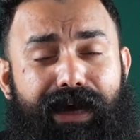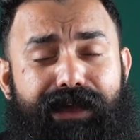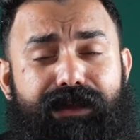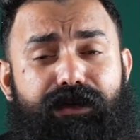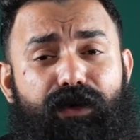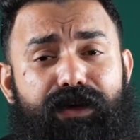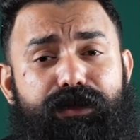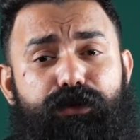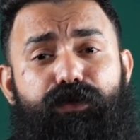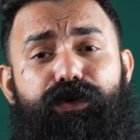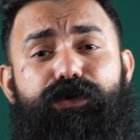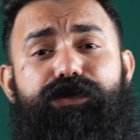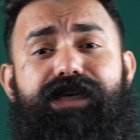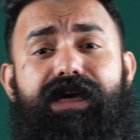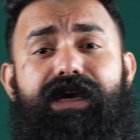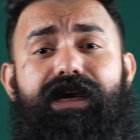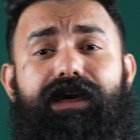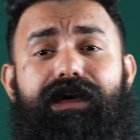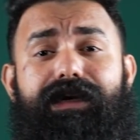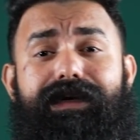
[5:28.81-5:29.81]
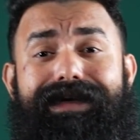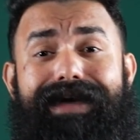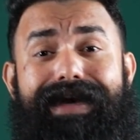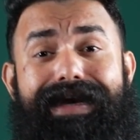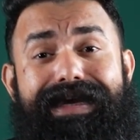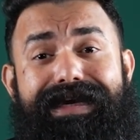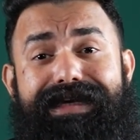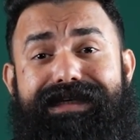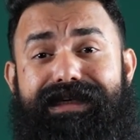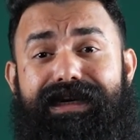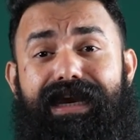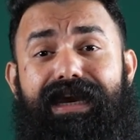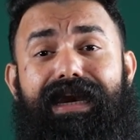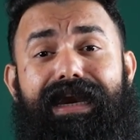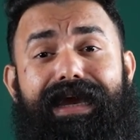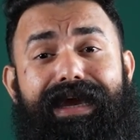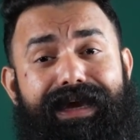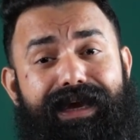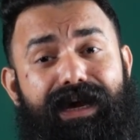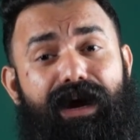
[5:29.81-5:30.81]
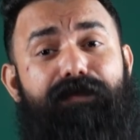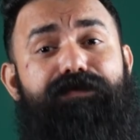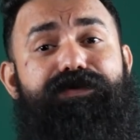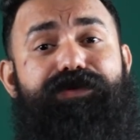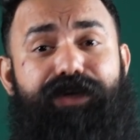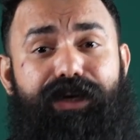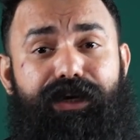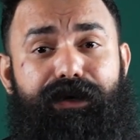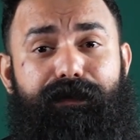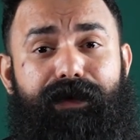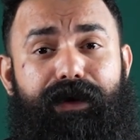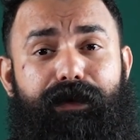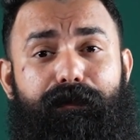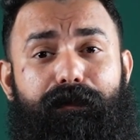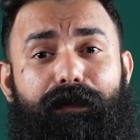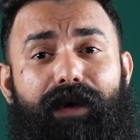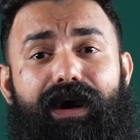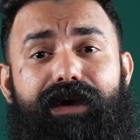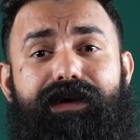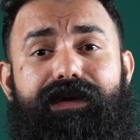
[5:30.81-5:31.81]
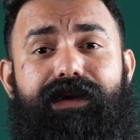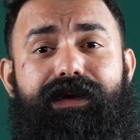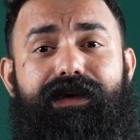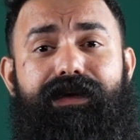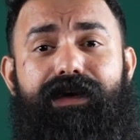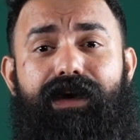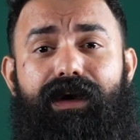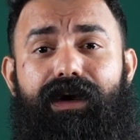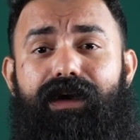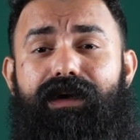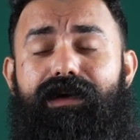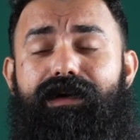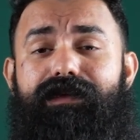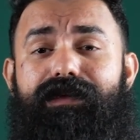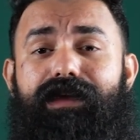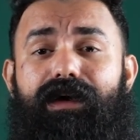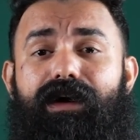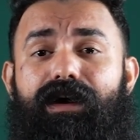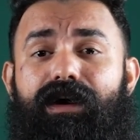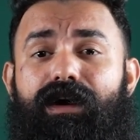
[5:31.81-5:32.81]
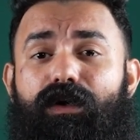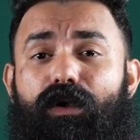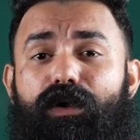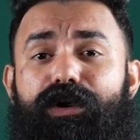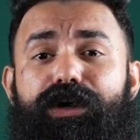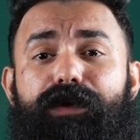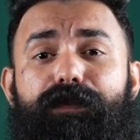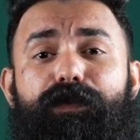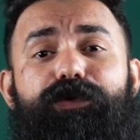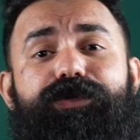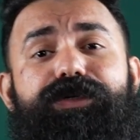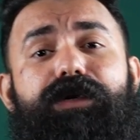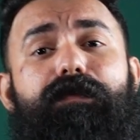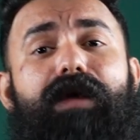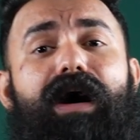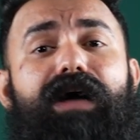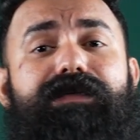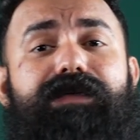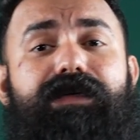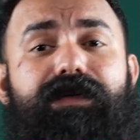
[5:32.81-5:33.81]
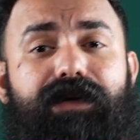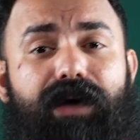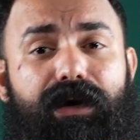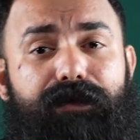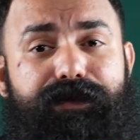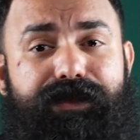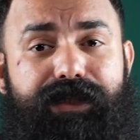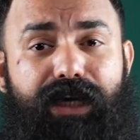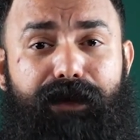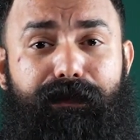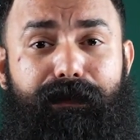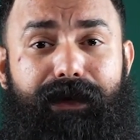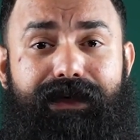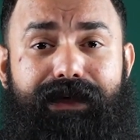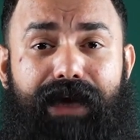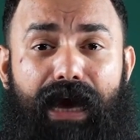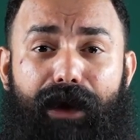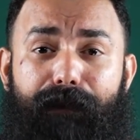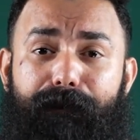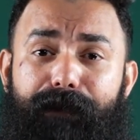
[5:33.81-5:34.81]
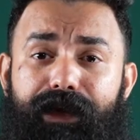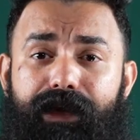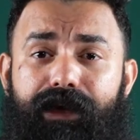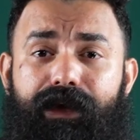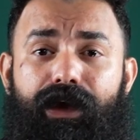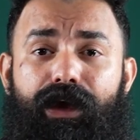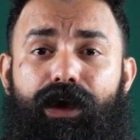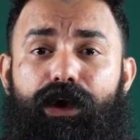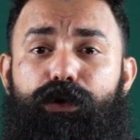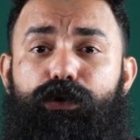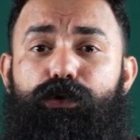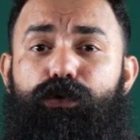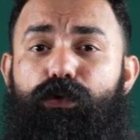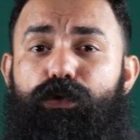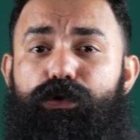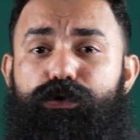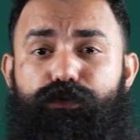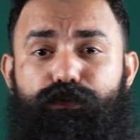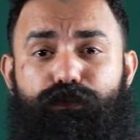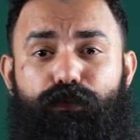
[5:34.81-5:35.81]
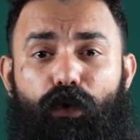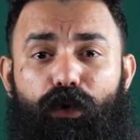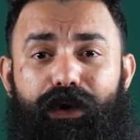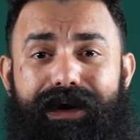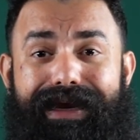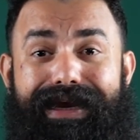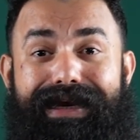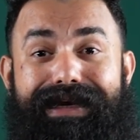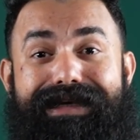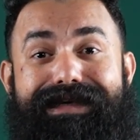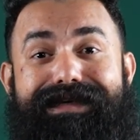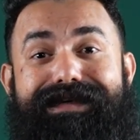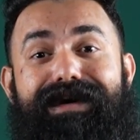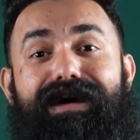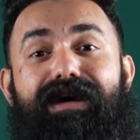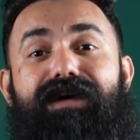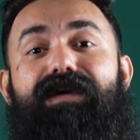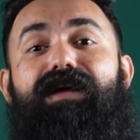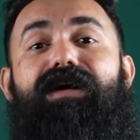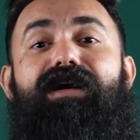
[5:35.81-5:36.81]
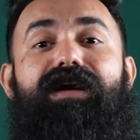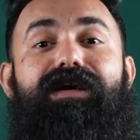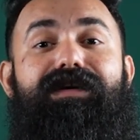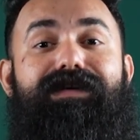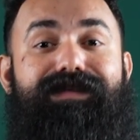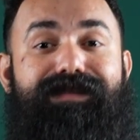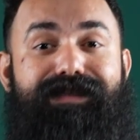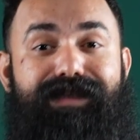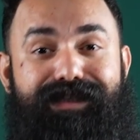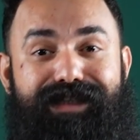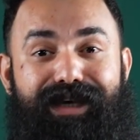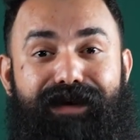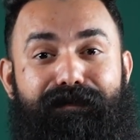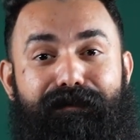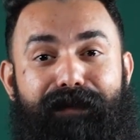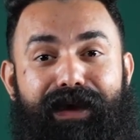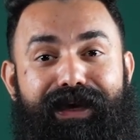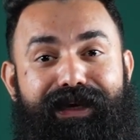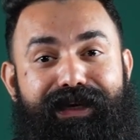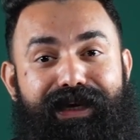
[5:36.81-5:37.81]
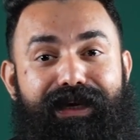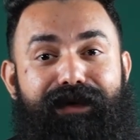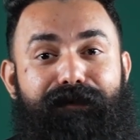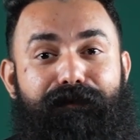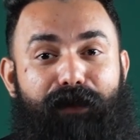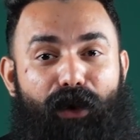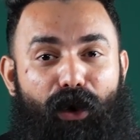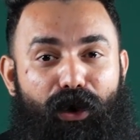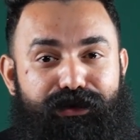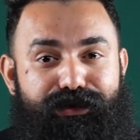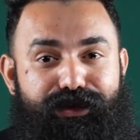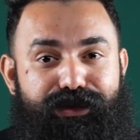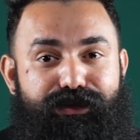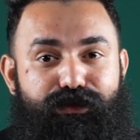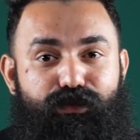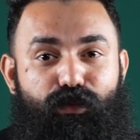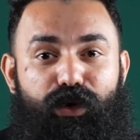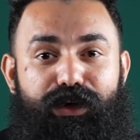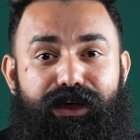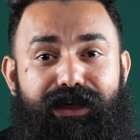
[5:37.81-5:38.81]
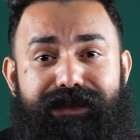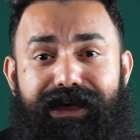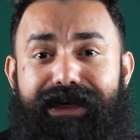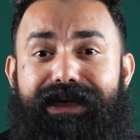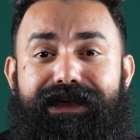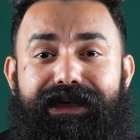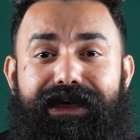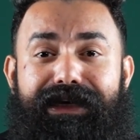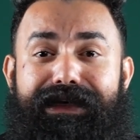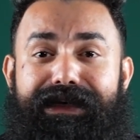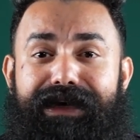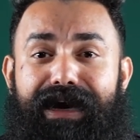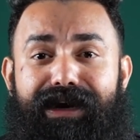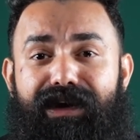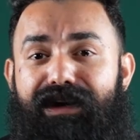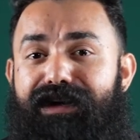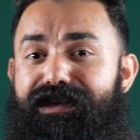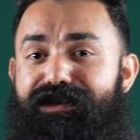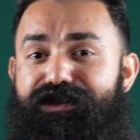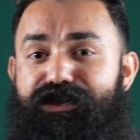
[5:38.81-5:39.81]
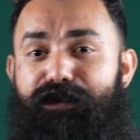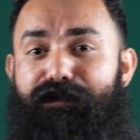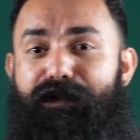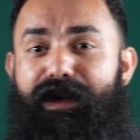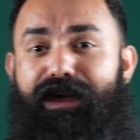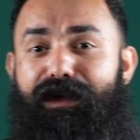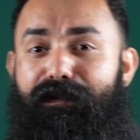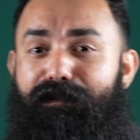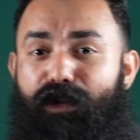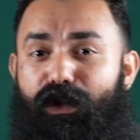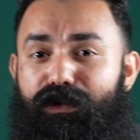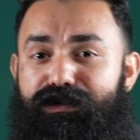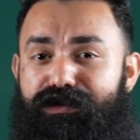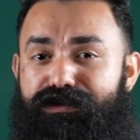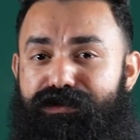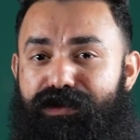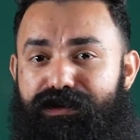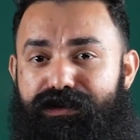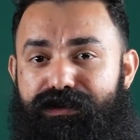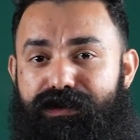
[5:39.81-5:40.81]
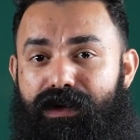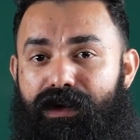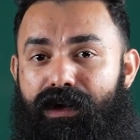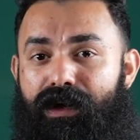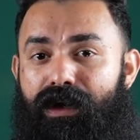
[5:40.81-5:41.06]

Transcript: Otherwise, you would say traditional income statement. But here, the contribution margin income statement can be used for internal decision making process. What are the internal decision making processes?